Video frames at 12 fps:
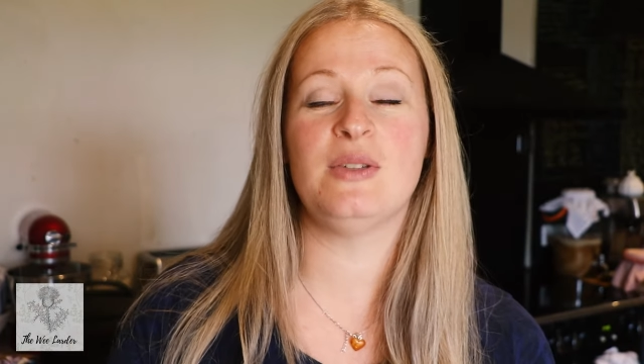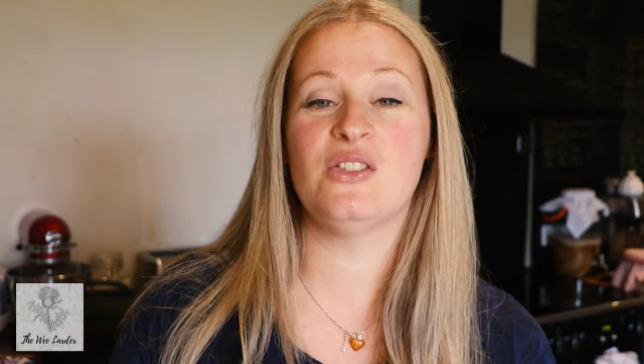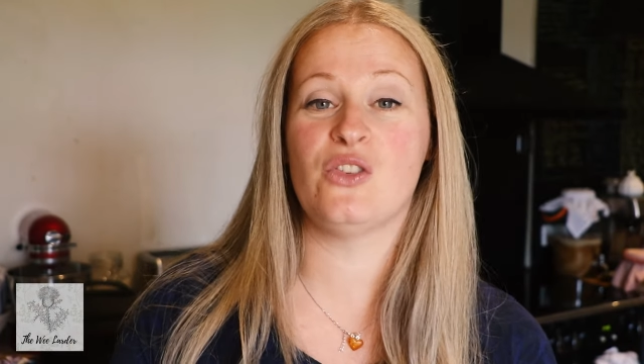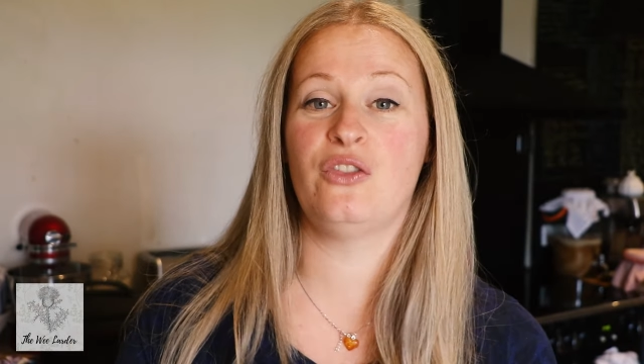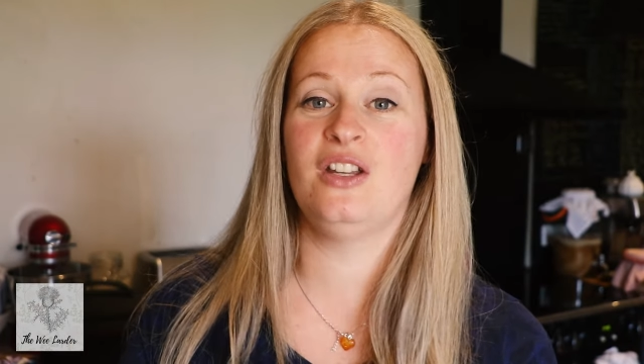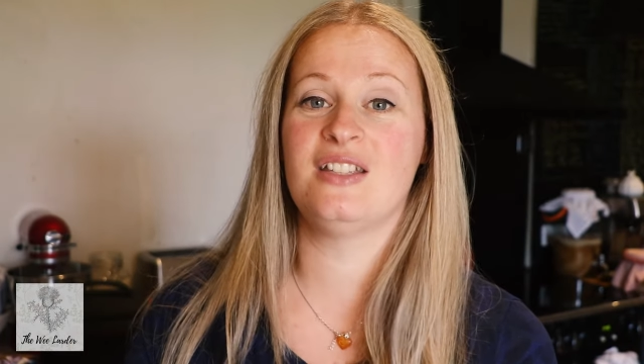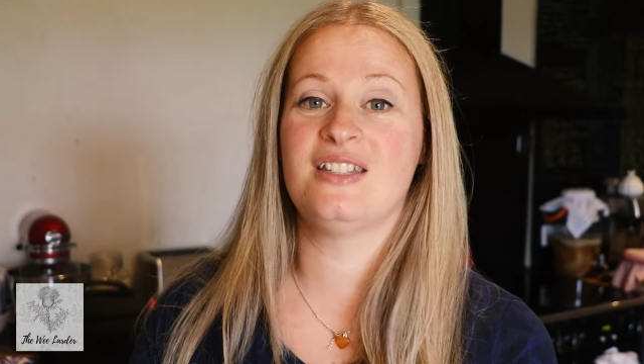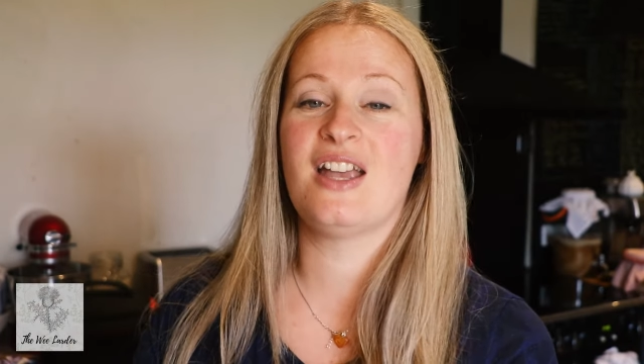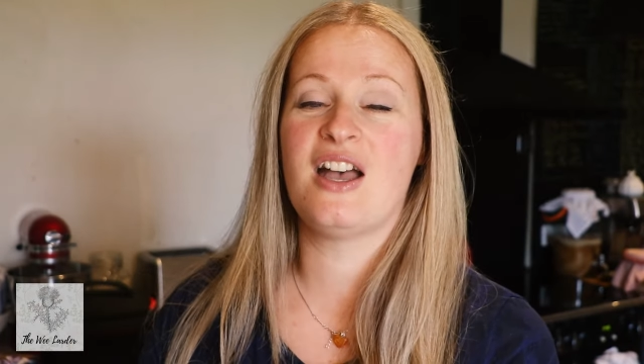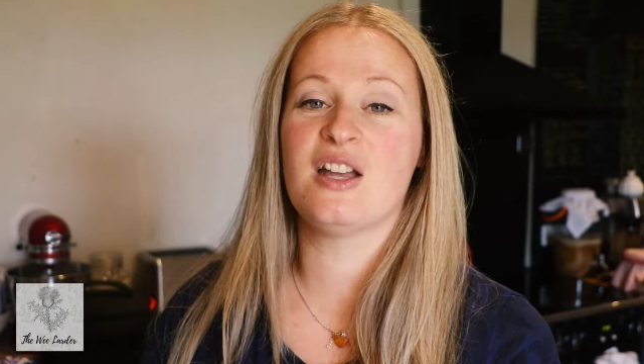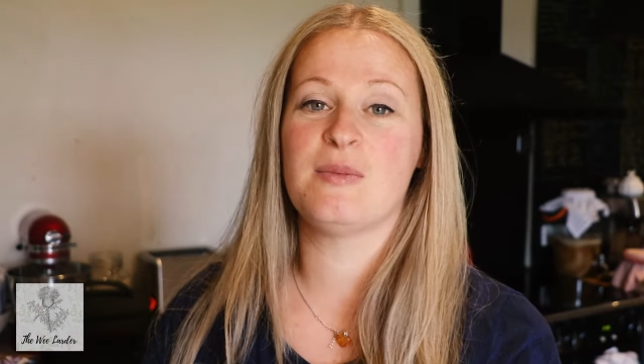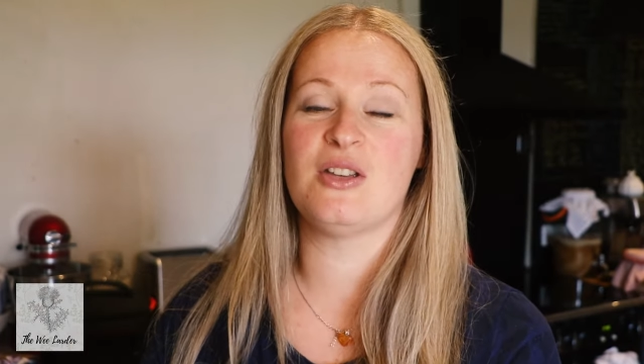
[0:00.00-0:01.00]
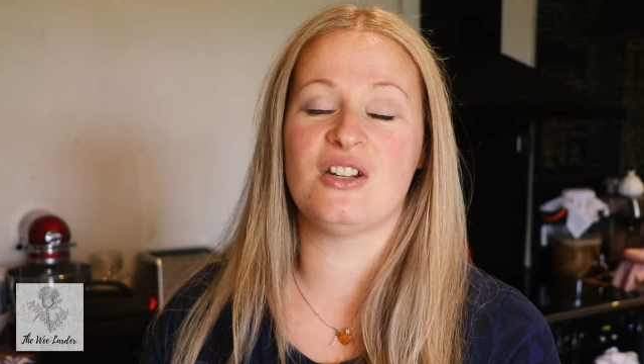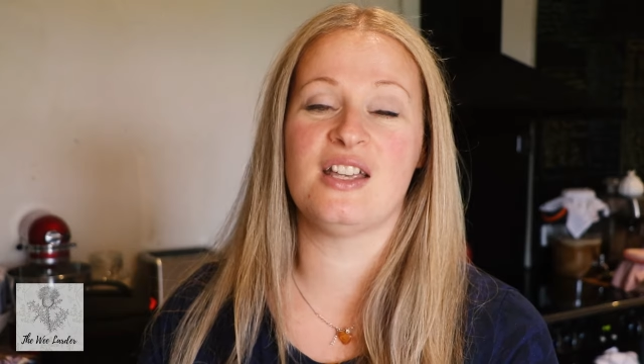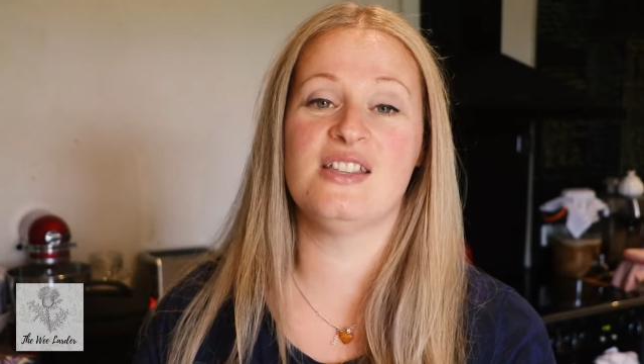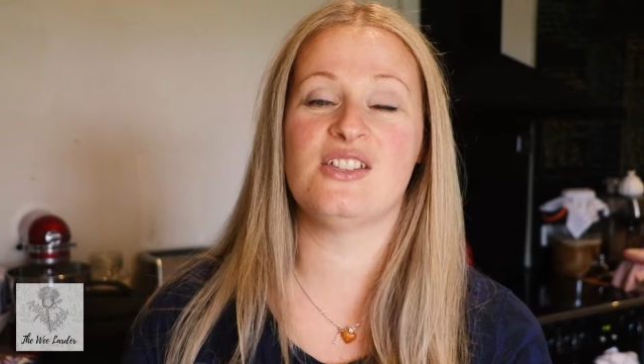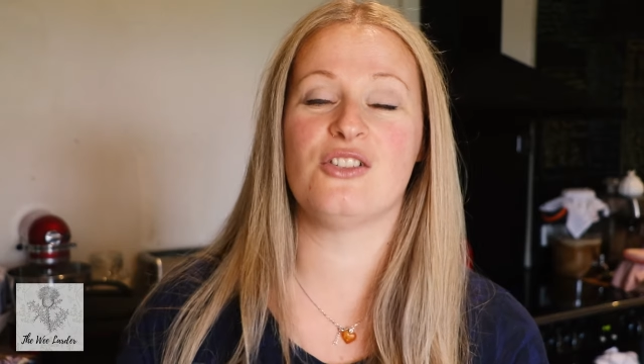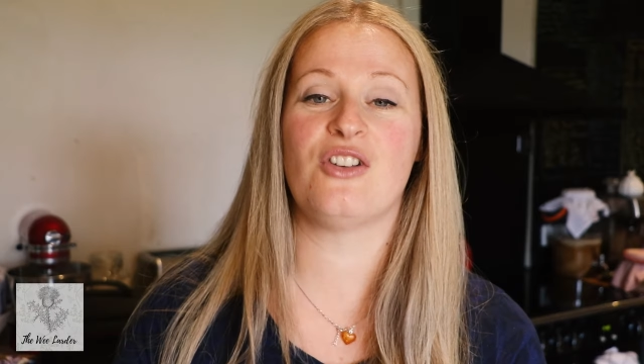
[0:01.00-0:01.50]
please feel free to tag me on
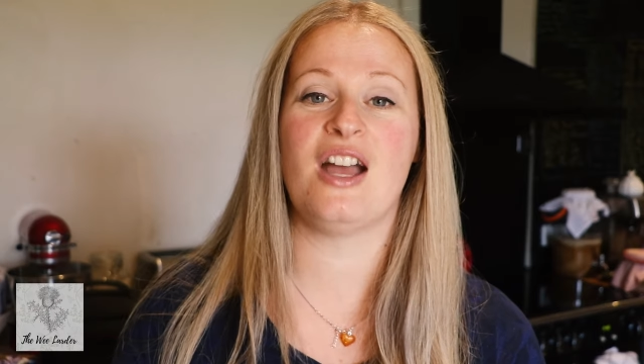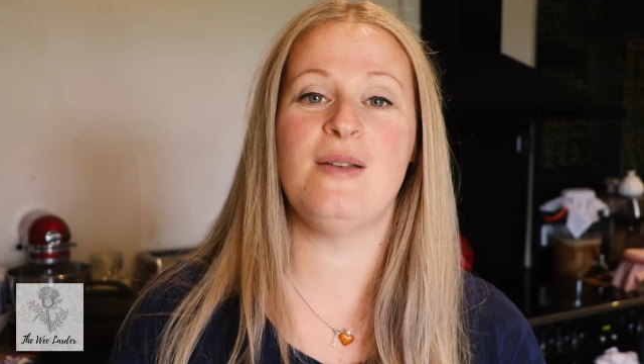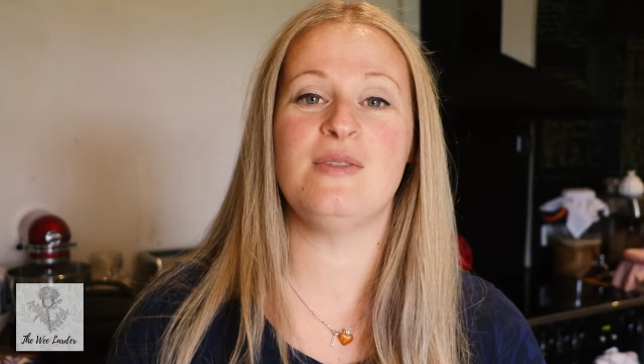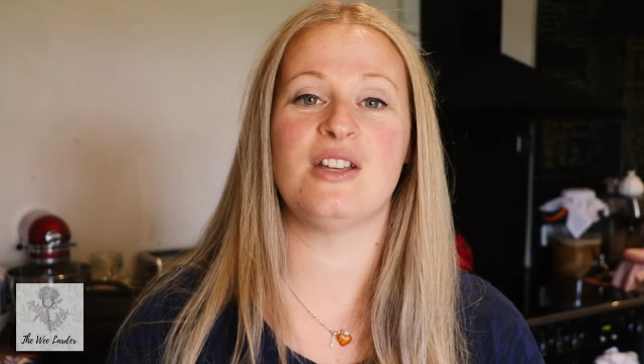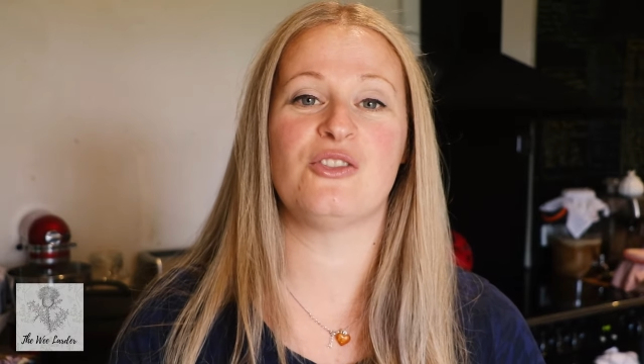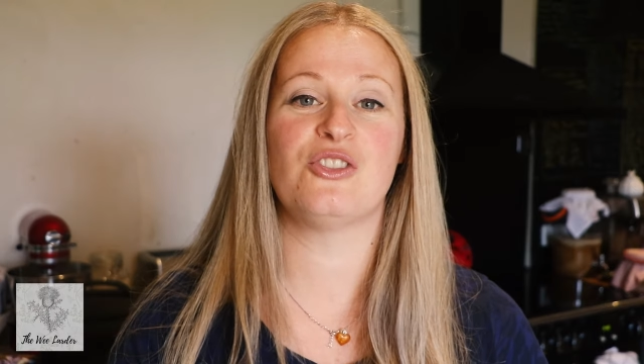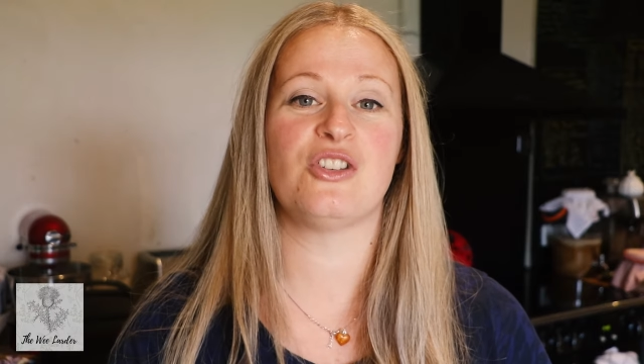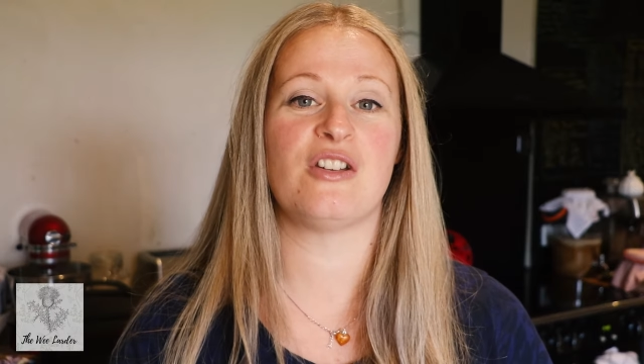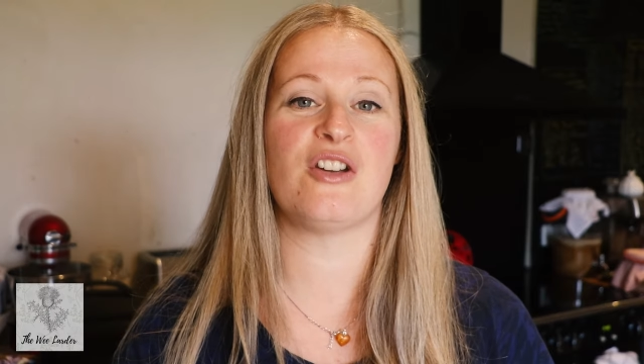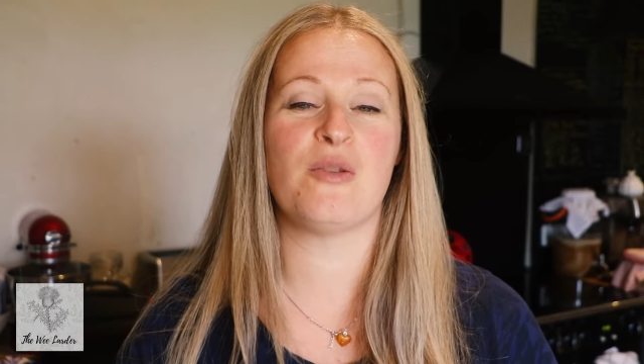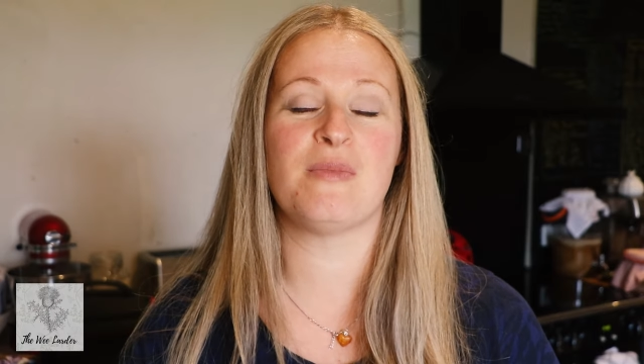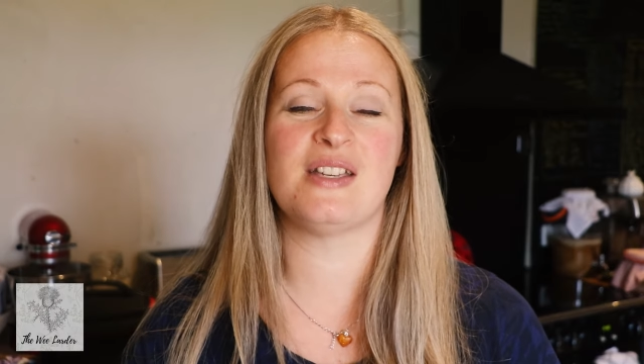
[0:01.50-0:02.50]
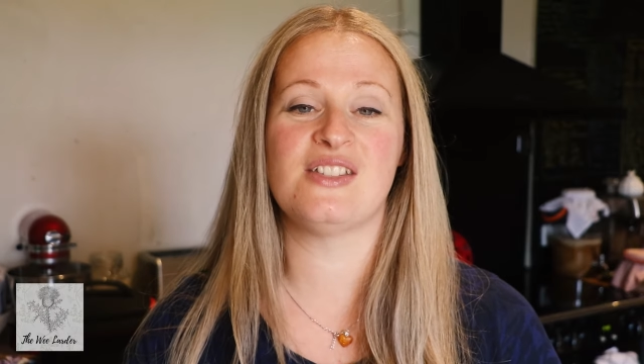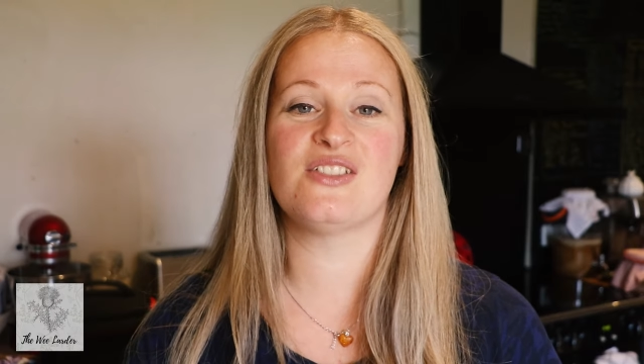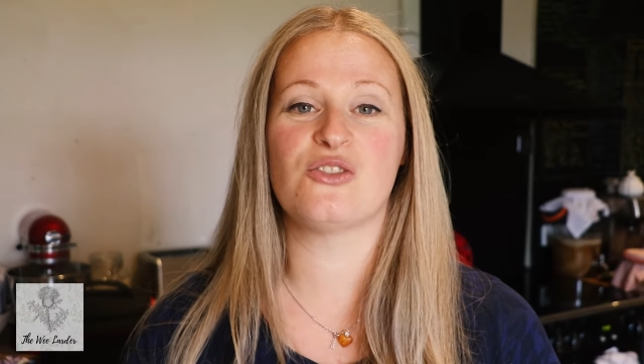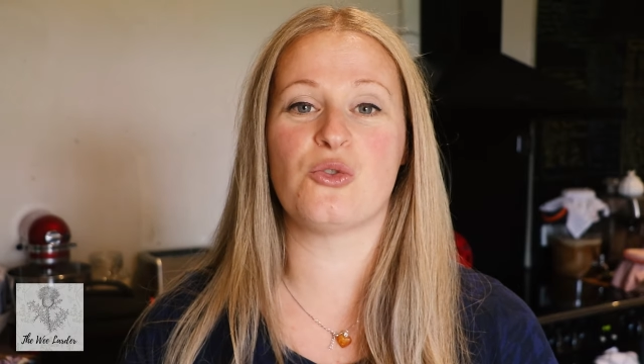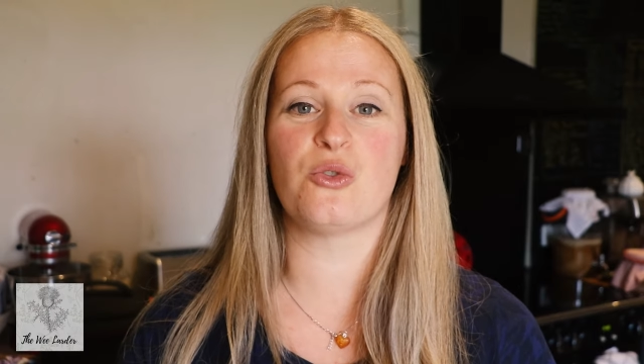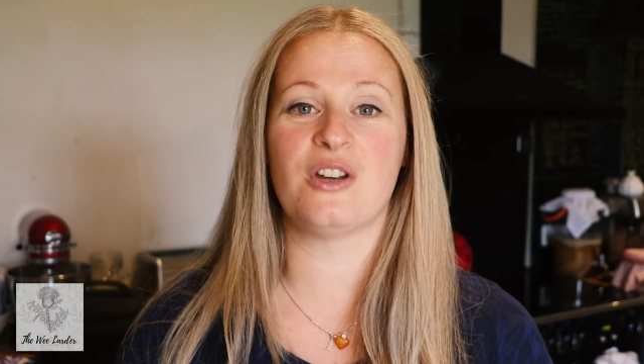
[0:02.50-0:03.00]
Instagram and I'll share it on my
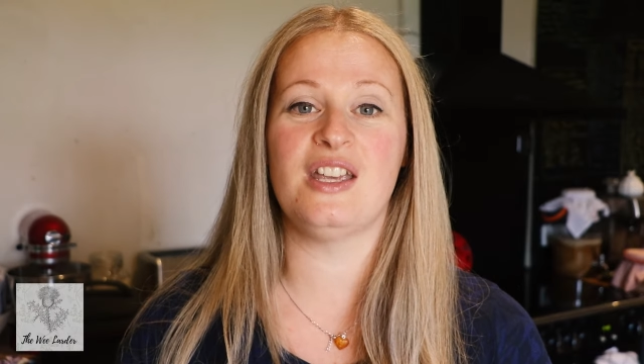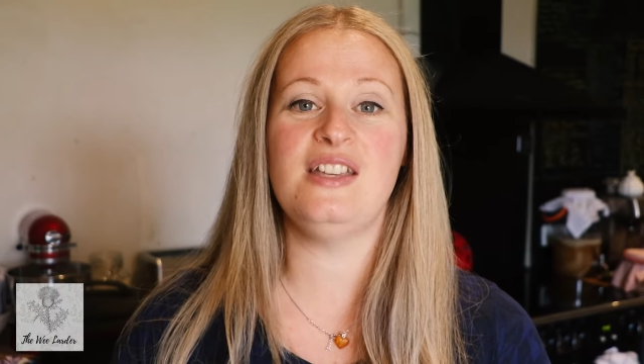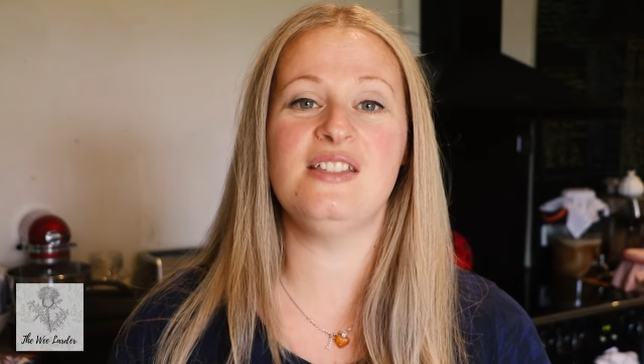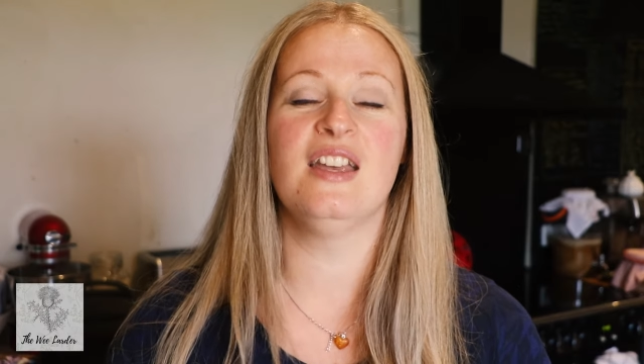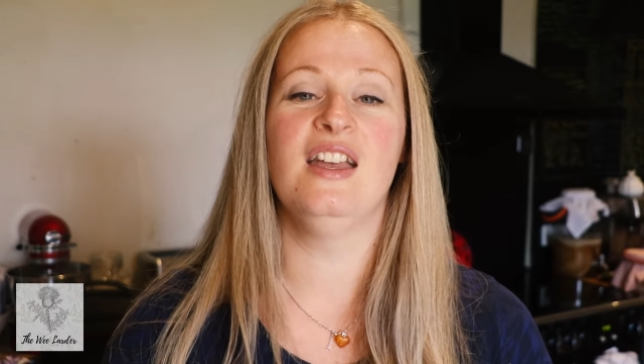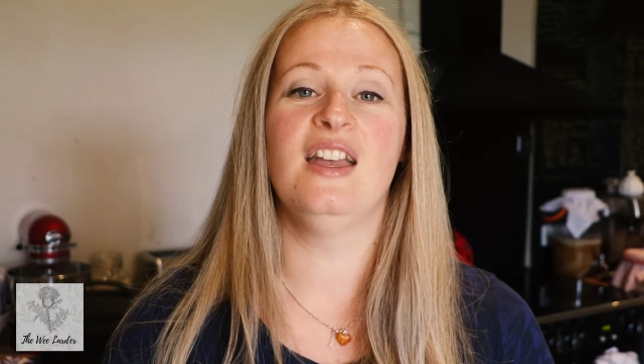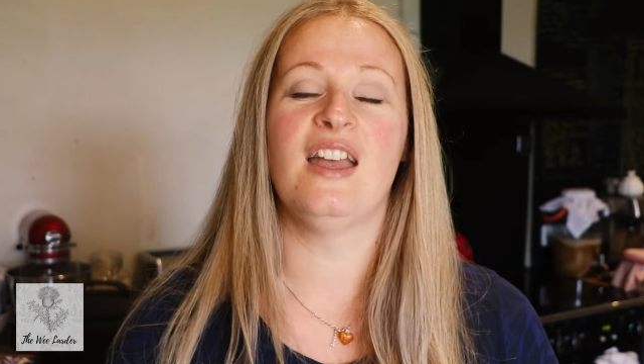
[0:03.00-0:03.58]
stories.